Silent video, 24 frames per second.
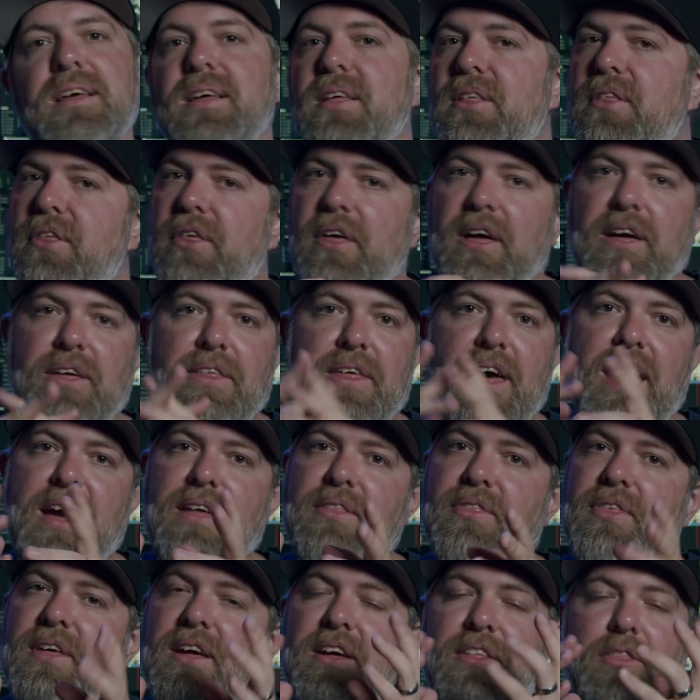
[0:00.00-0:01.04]
think of
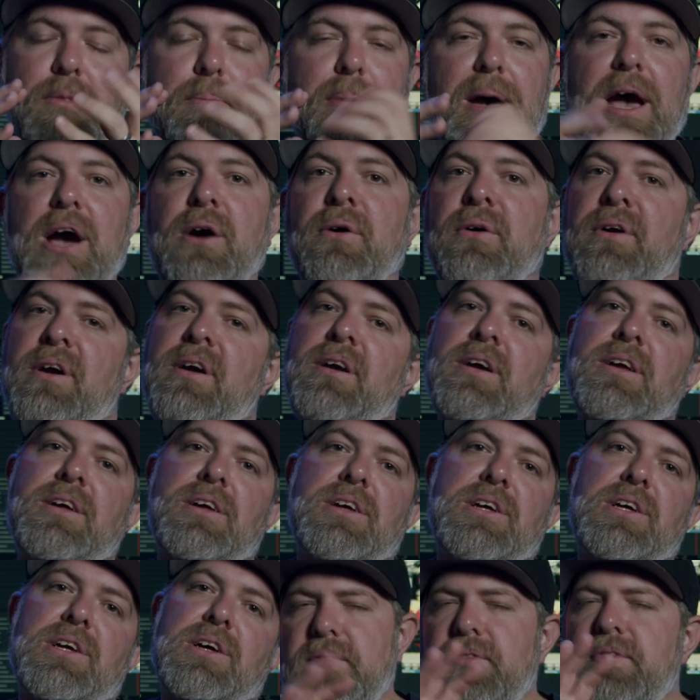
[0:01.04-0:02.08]
that, think of the power.
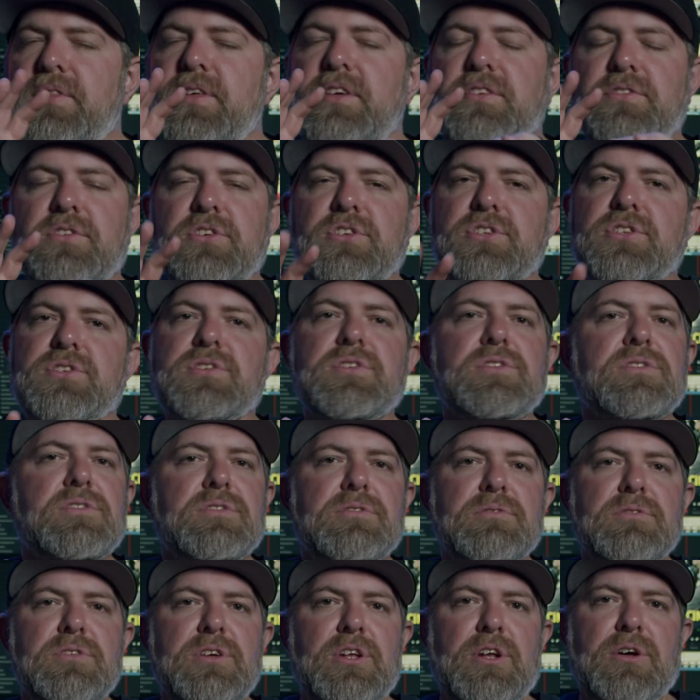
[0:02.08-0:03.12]
These are
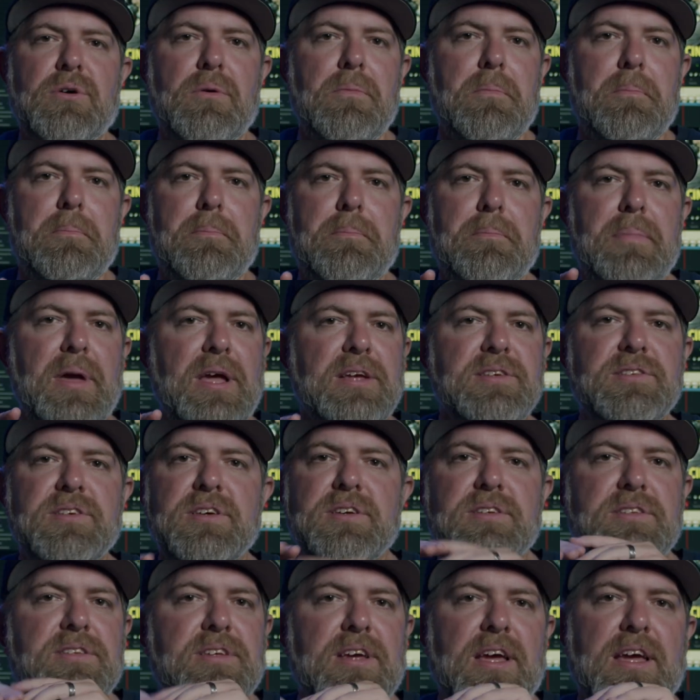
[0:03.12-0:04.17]
just, you know,
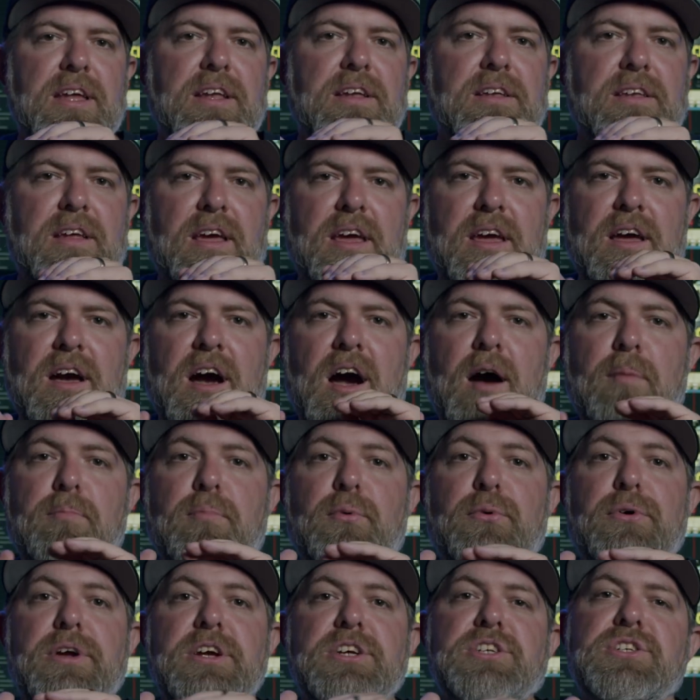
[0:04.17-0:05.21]
basic day-to-day
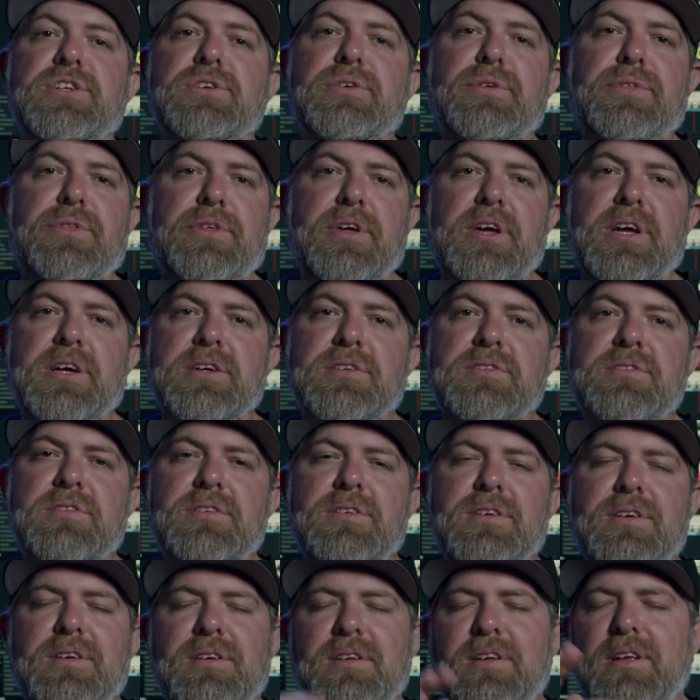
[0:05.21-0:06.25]
operational things.
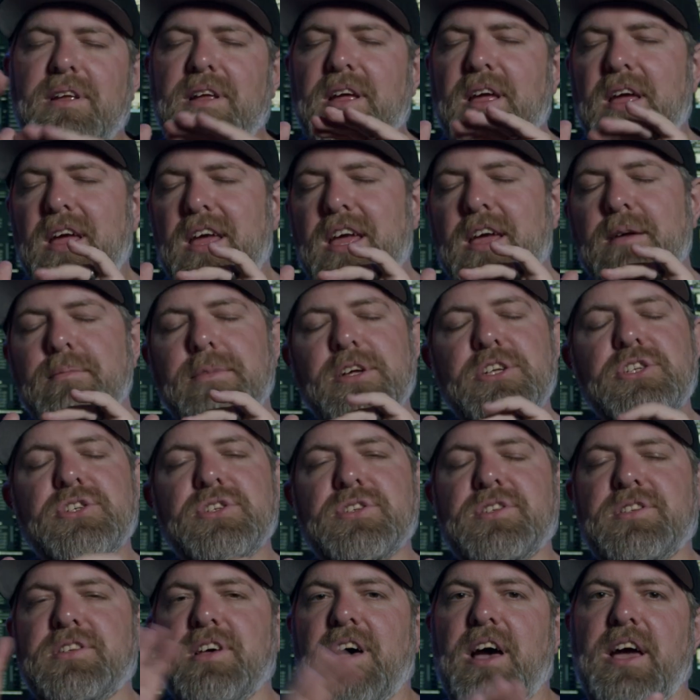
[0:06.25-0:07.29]
Image
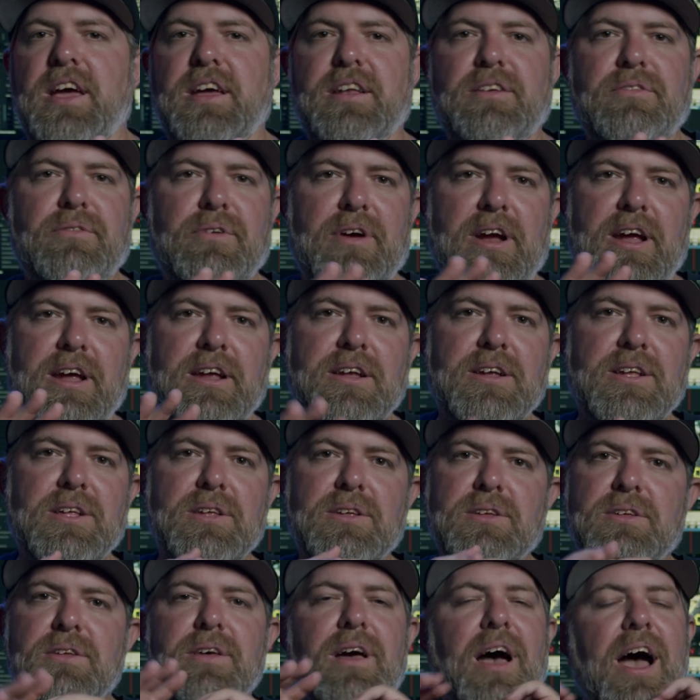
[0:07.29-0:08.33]
aside, right?
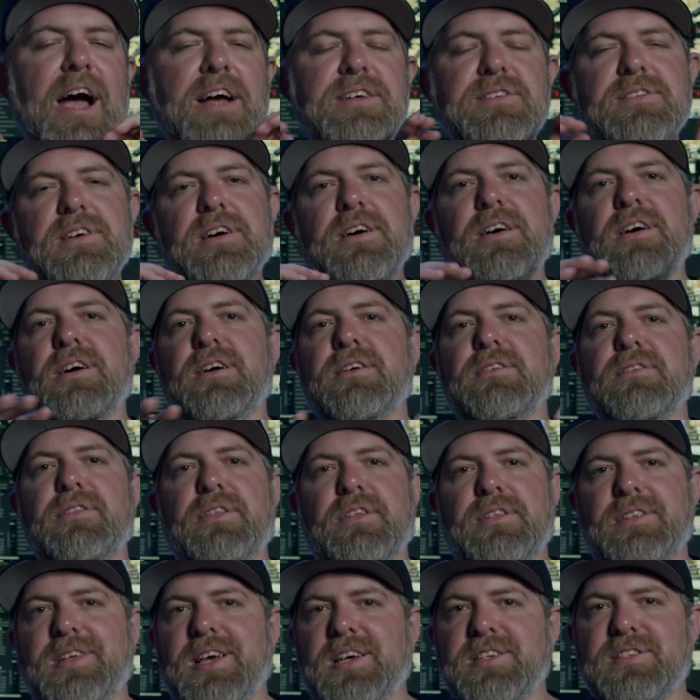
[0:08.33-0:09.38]
I saw
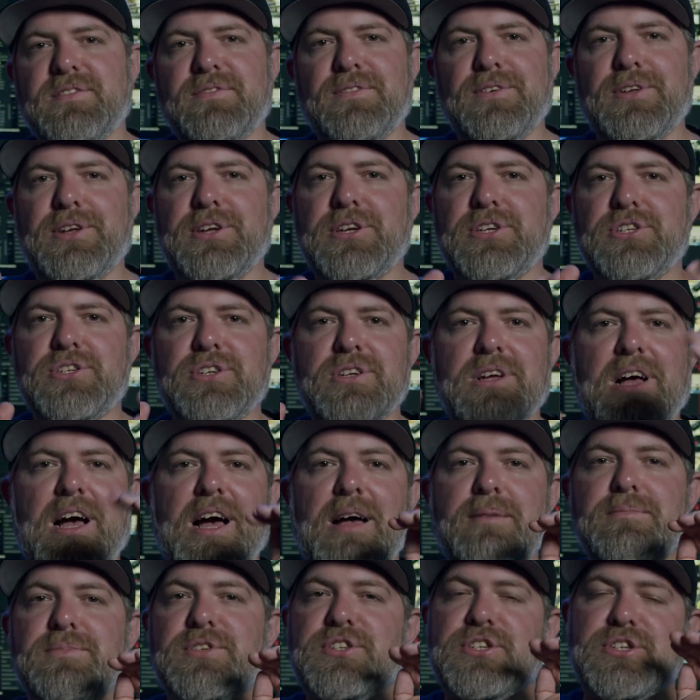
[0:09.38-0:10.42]
the test footage.
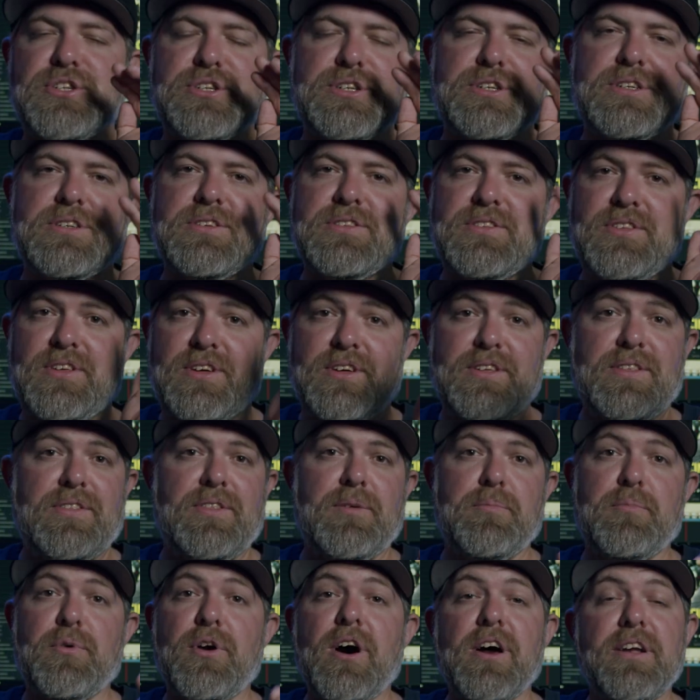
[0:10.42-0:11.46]
I'm sure
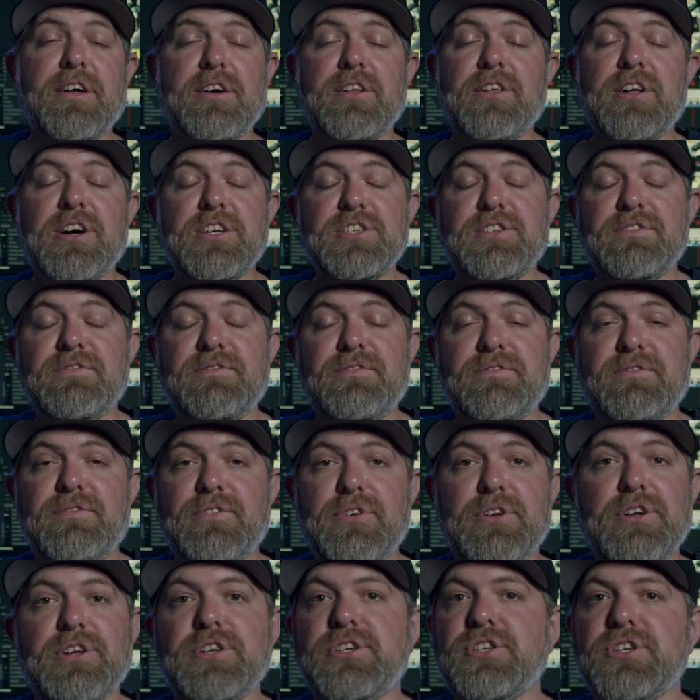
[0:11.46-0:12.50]
the product launch
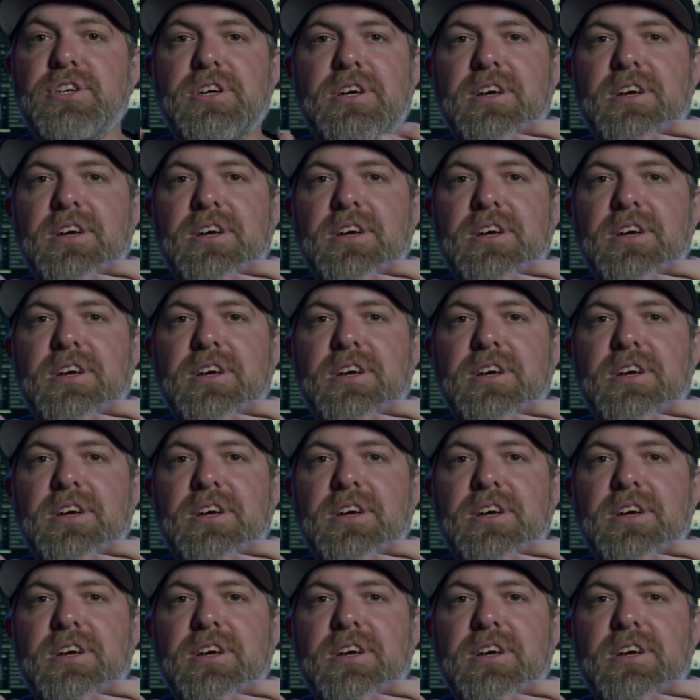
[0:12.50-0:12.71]
footage,